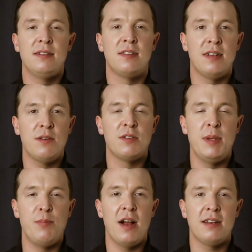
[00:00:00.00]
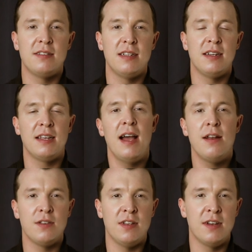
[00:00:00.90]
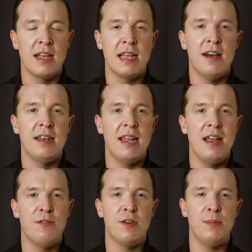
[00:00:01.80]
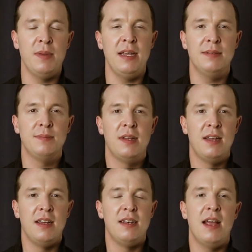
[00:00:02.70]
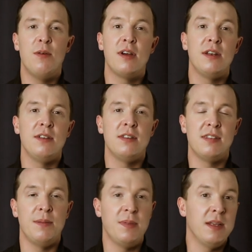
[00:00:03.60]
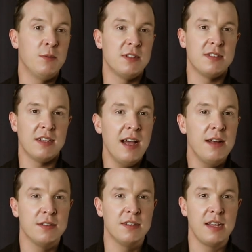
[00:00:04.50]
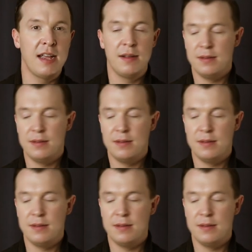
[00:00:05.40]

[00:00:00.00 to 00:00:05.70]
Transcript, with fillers: so that was me practicing legato tonguing on every beat. Now we're going to do the same thing with staccato tonguing.